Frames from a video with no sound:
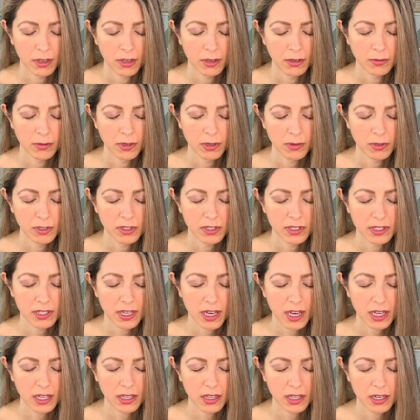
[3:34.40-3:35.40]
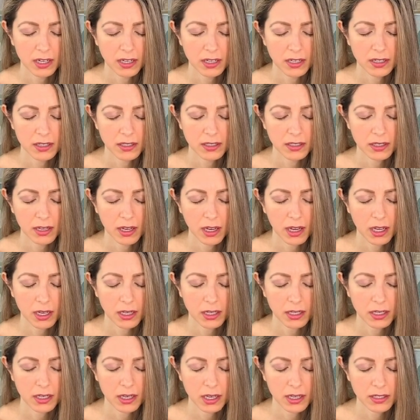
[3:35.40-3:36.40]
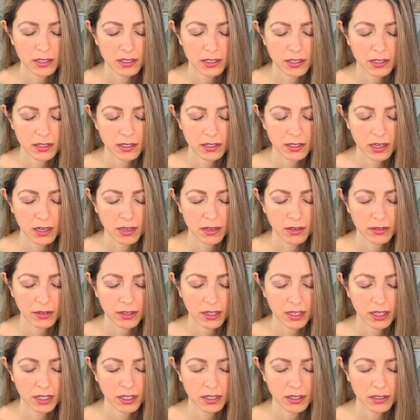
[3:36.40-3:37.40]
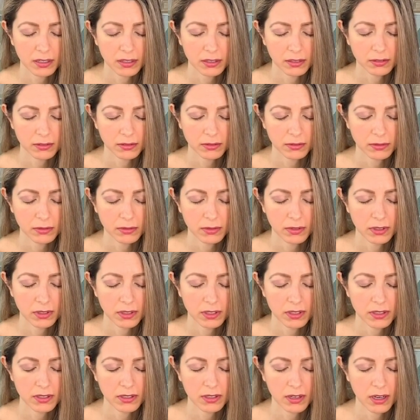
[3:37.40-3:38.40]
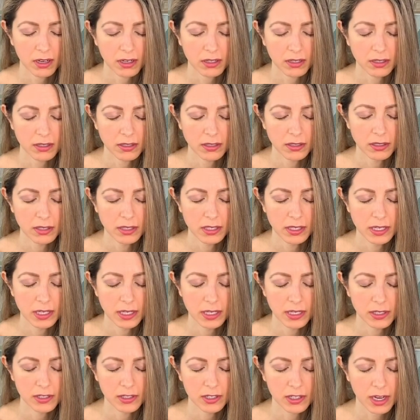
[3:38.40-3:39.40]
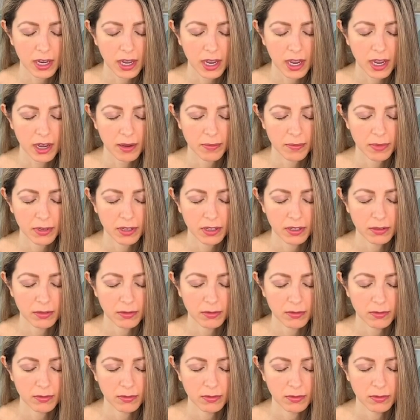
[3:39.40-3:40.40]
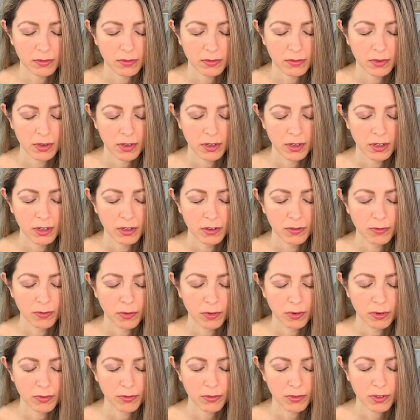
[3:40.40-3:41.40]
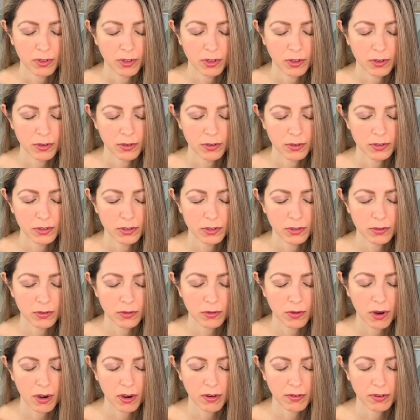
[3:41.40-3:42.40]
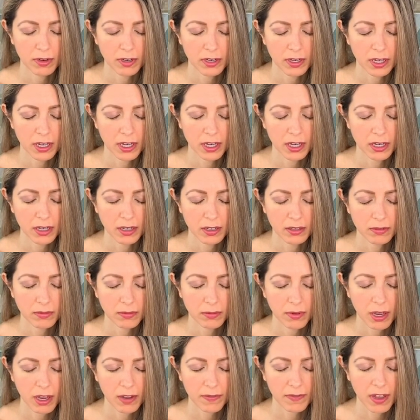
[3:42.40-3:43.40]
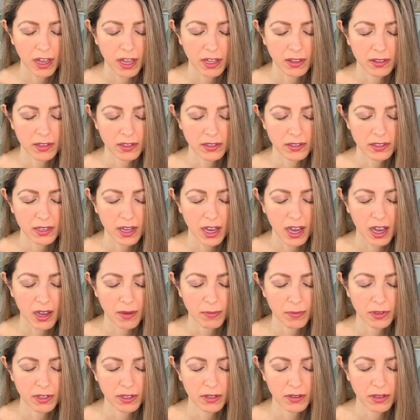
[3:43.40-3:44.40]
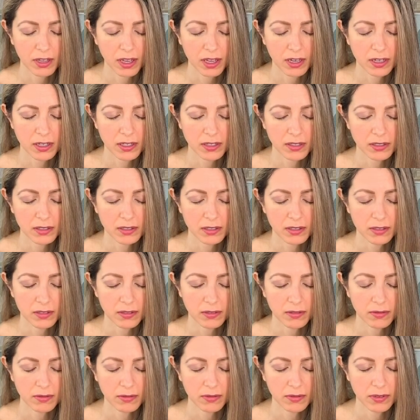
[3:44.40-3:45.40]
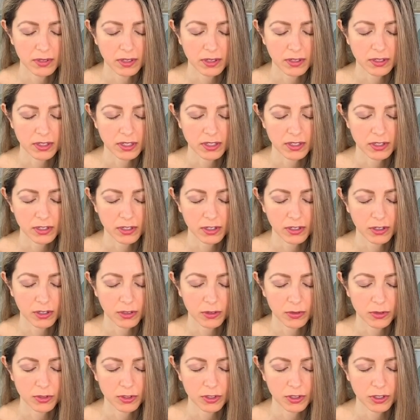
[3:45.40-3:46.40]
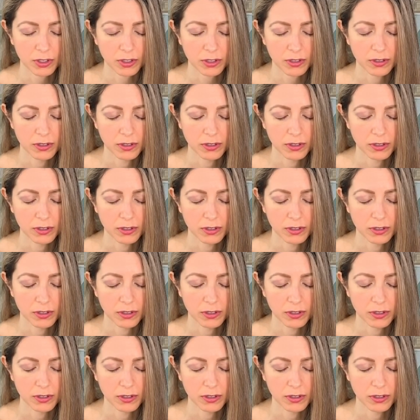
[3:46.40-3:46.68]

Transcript: We would say that it is unnecessary and does not need to happen. For those who already have had this happen, that is their disclosure.